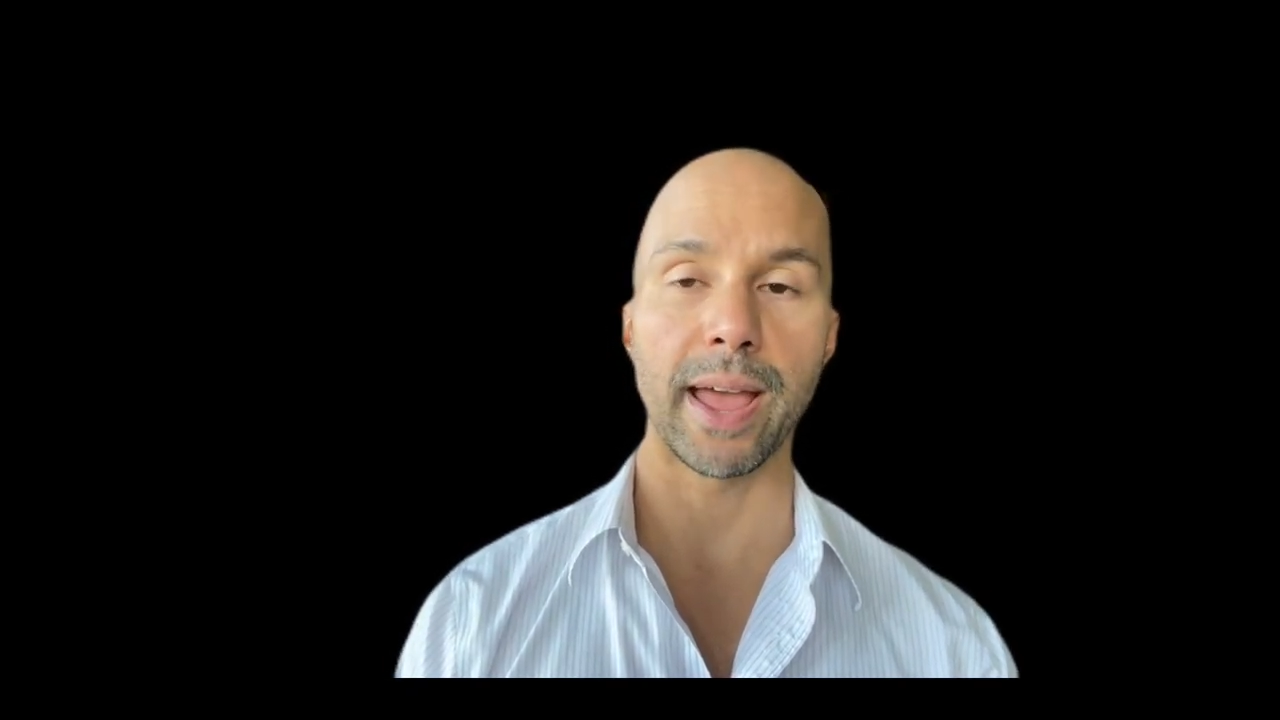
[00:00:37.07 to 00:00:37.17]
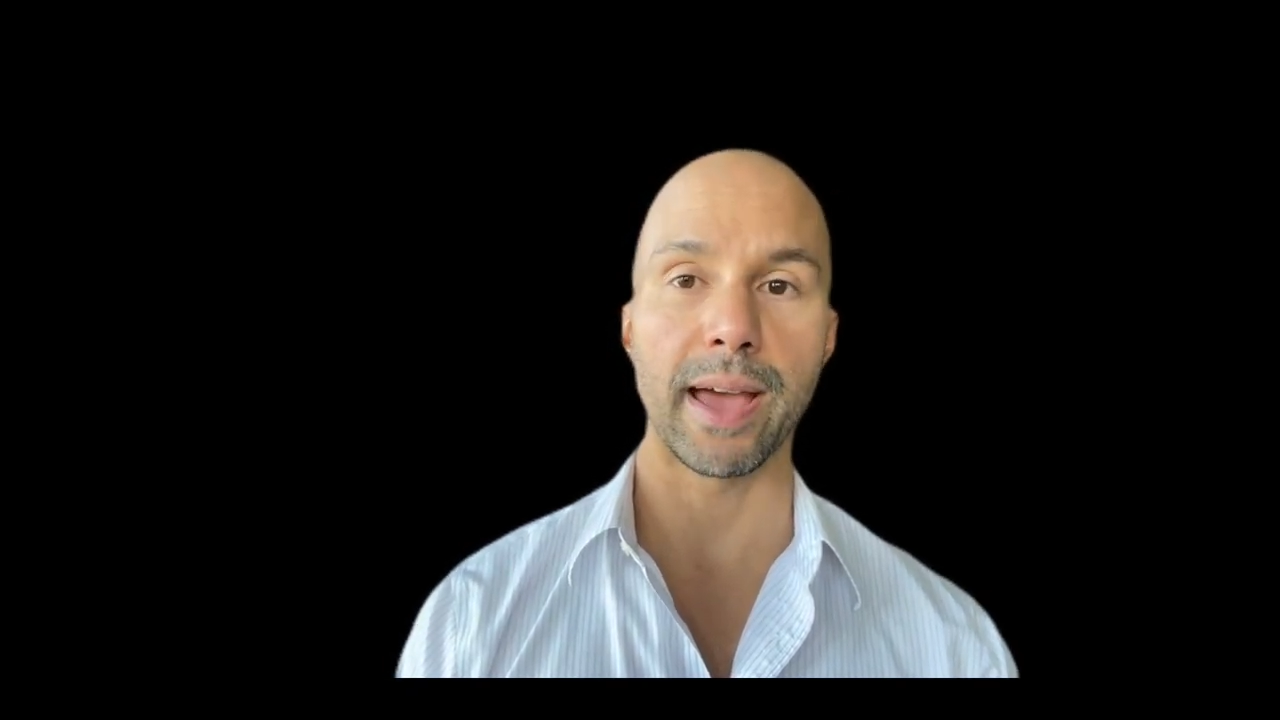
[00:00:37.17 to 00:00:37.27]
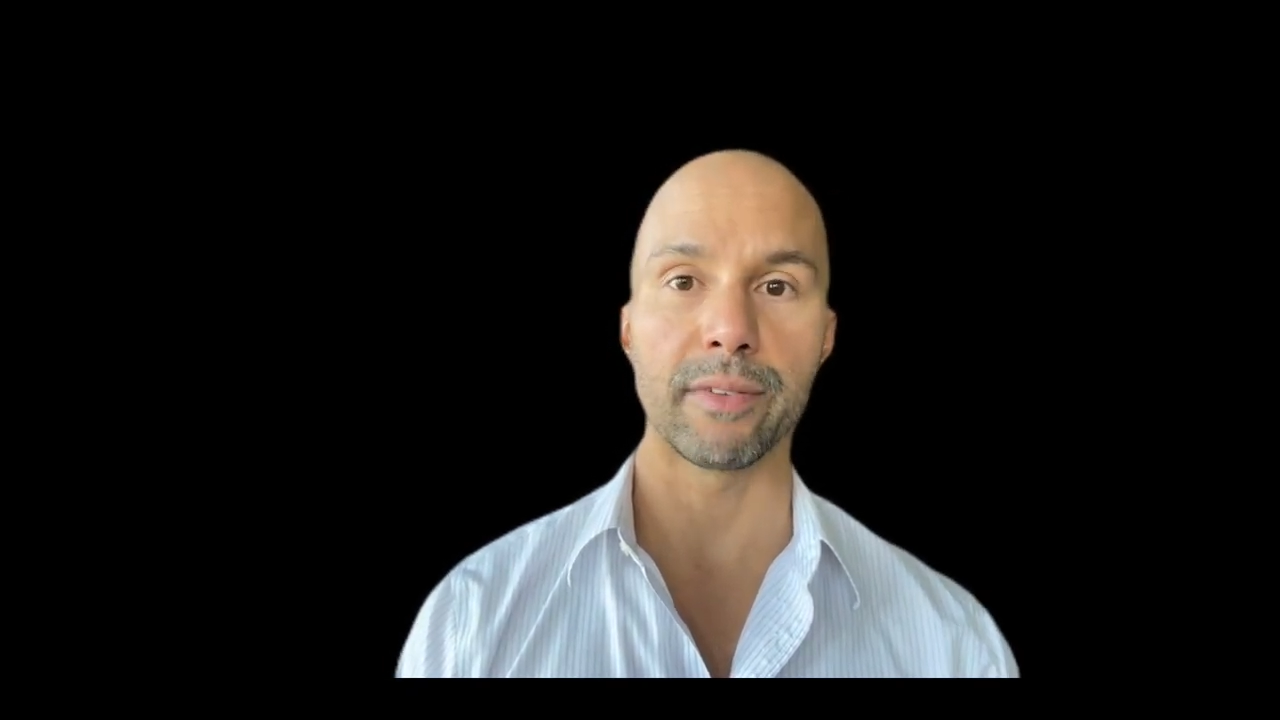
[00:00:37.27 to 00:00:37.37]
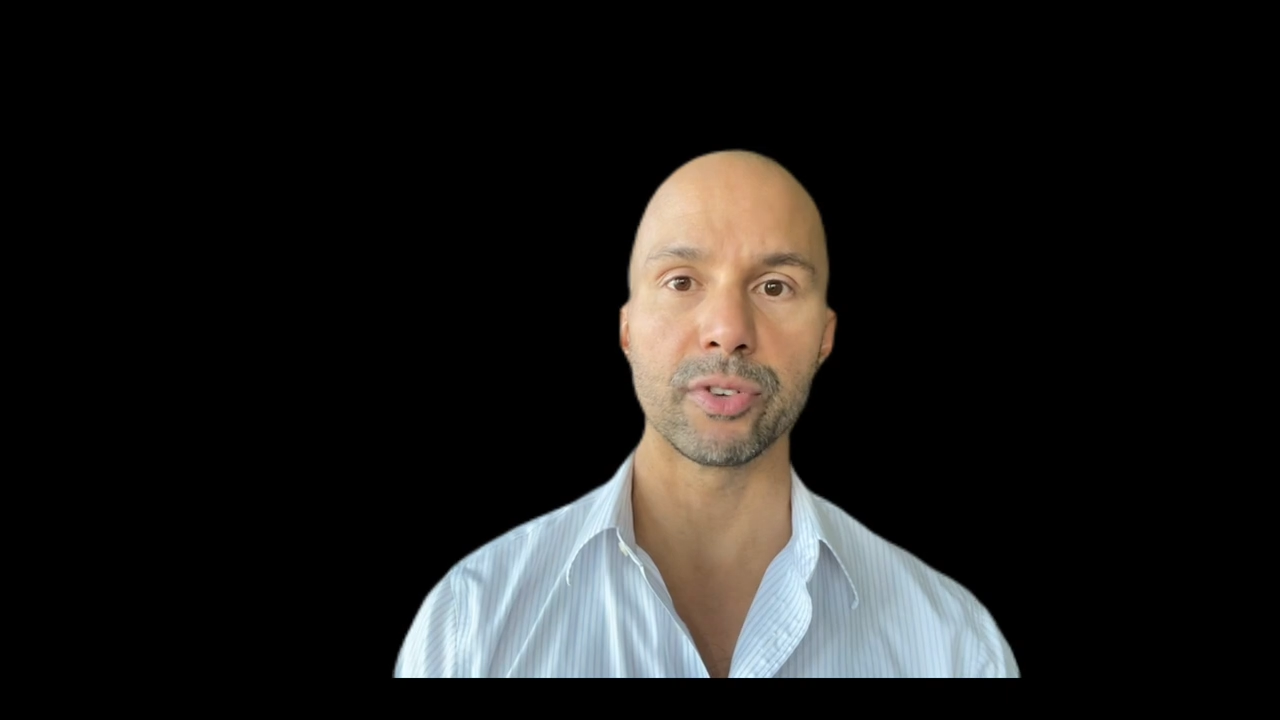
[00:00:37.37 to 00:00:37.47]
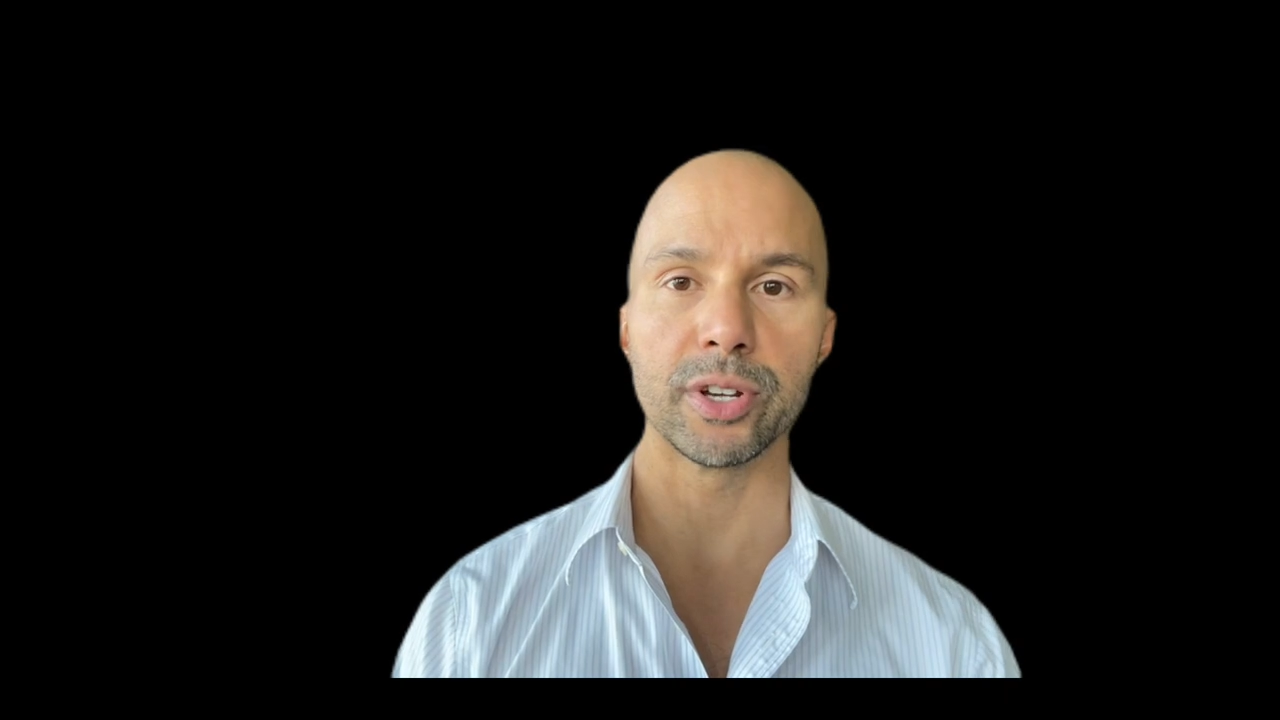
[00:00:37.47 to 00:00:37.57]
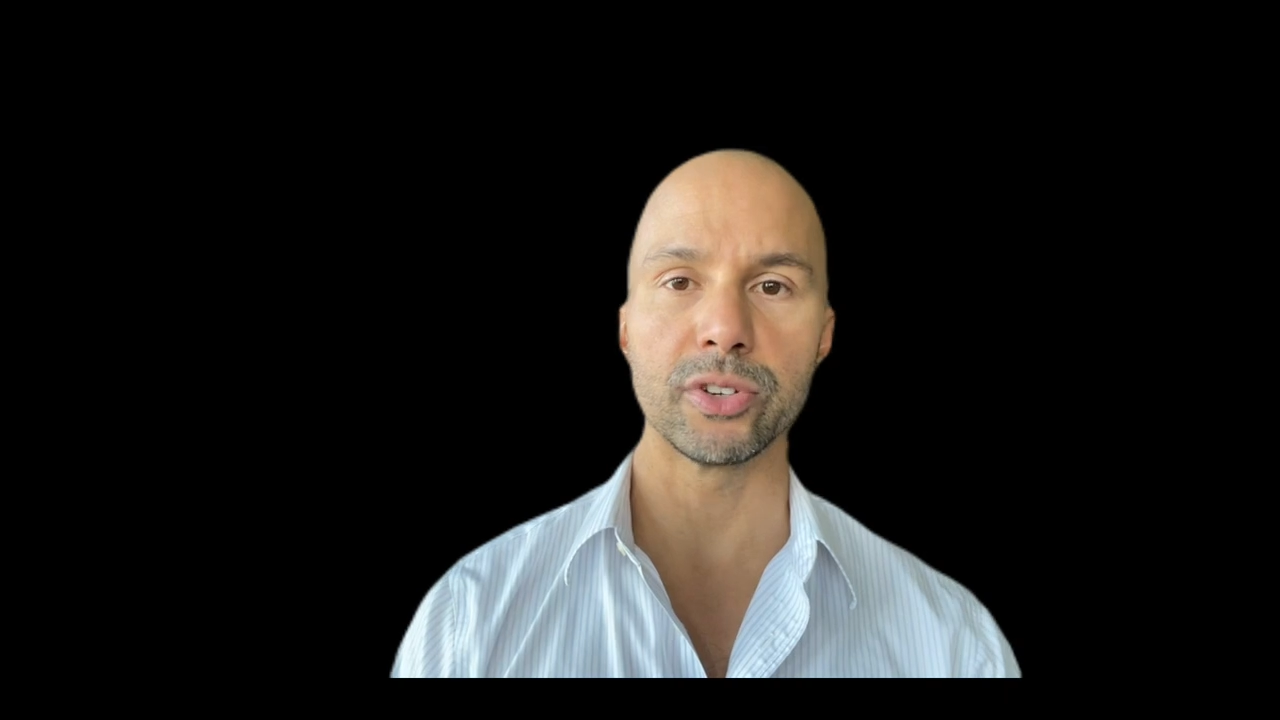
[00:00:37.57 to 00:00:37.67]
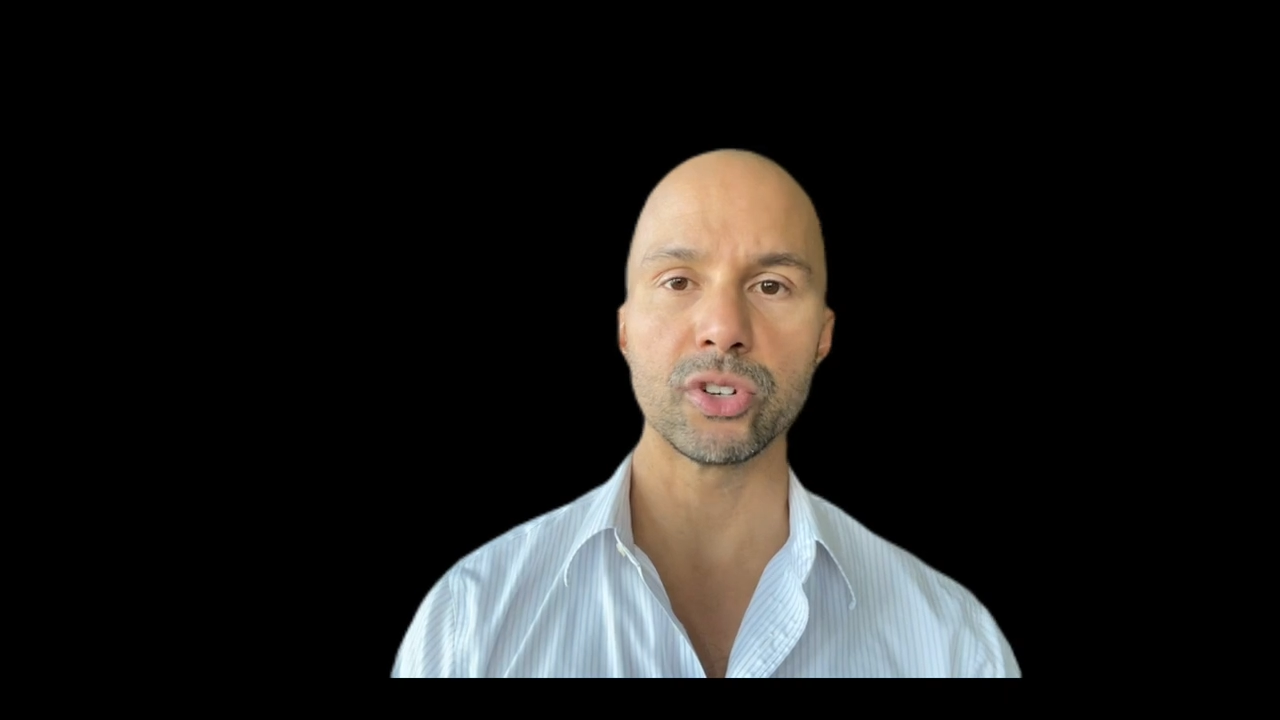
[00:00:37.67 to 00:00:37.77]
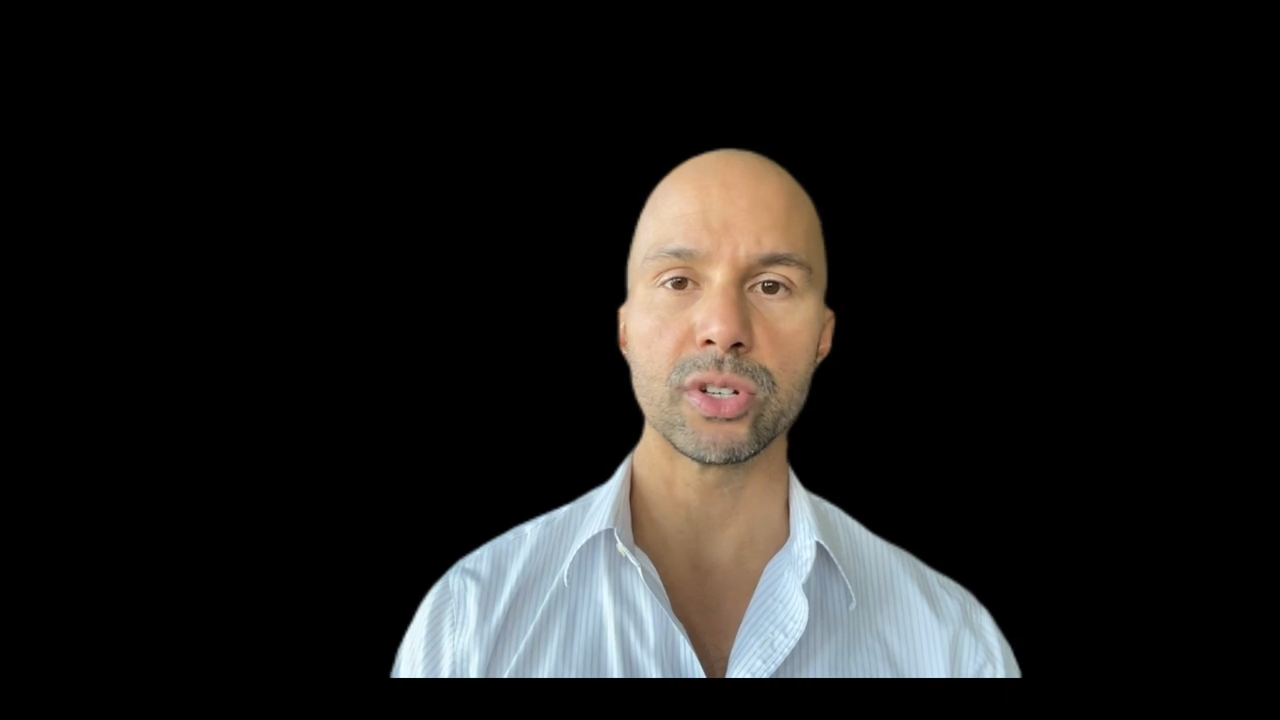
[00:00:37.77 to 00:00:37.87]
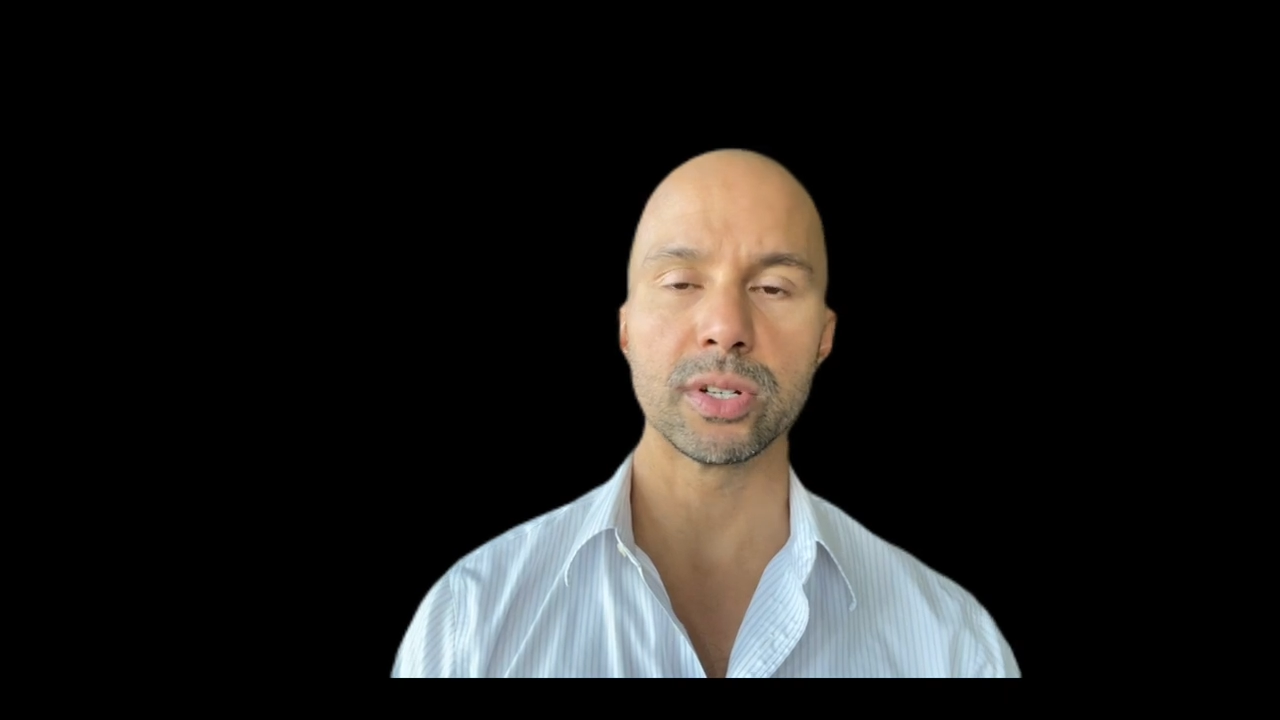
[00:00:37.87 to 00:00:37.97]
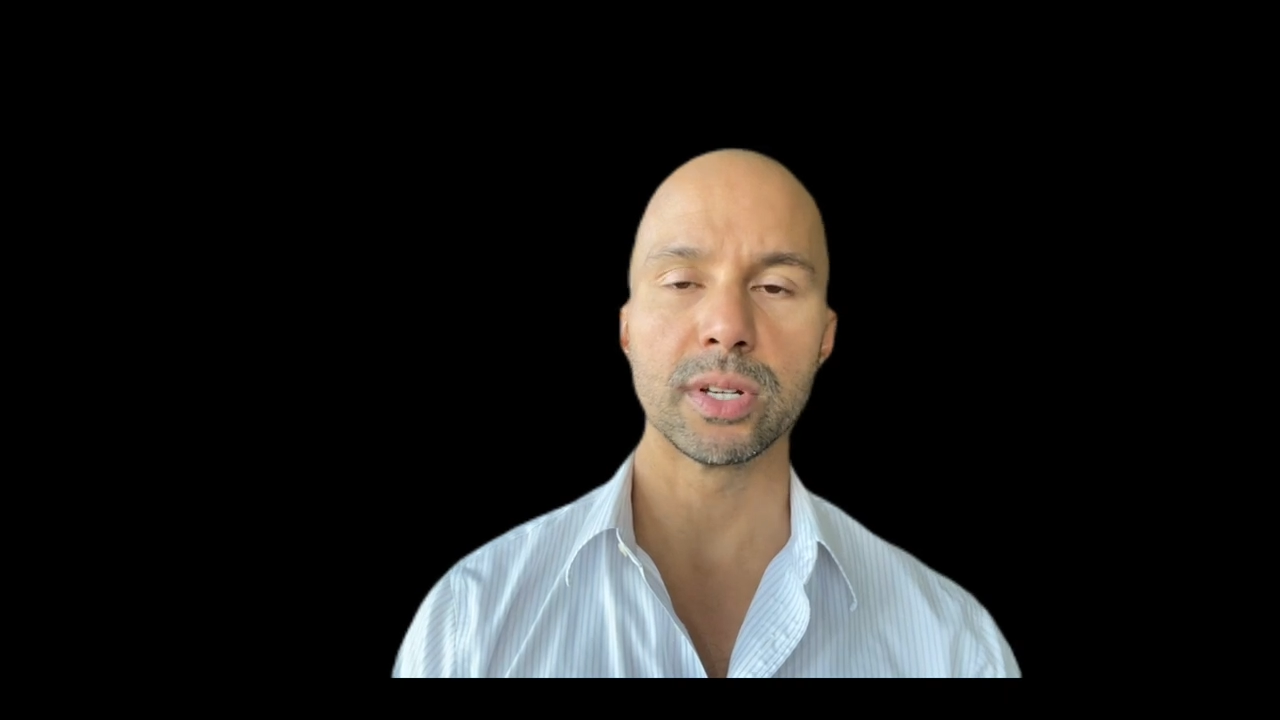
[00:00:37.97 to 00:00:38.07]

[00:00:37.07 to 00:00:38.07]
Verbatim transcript: average.